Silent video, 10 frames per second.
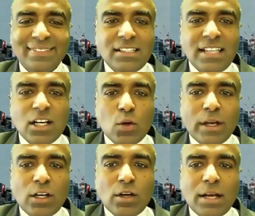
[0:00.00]
take a quick
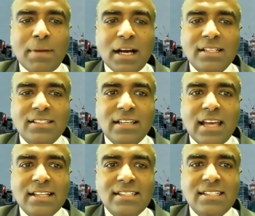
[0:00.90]
look at markets
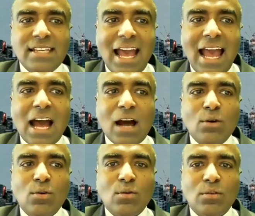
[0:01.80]
and see
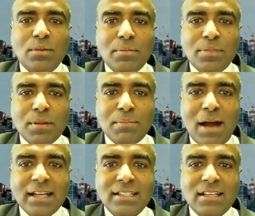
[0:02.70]
how the
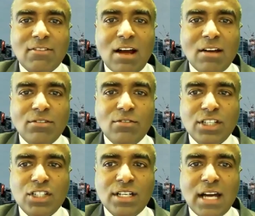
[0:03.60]
markets around the
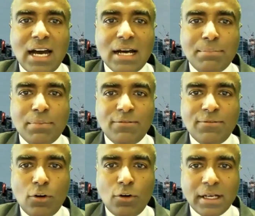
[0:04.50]
region are
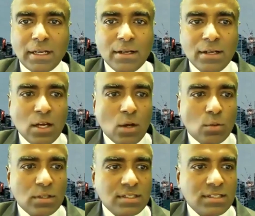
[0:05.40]
performing.
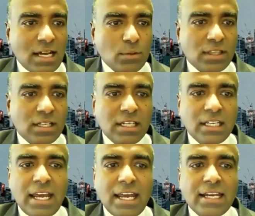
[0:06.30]
We'll start with the
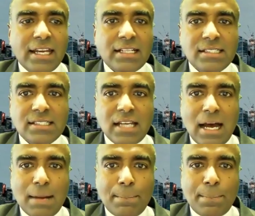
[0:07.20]
Nikkei. It's
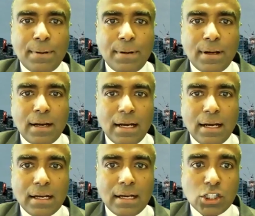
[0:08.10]
up
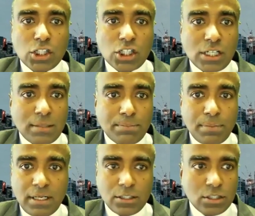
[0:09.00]
uh,
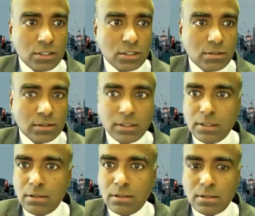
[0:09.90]
sharply, and just hold
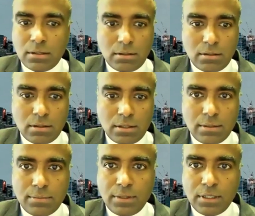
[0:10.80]
on.
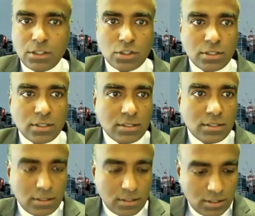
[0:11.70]
Let me
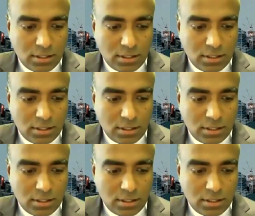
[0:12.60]
just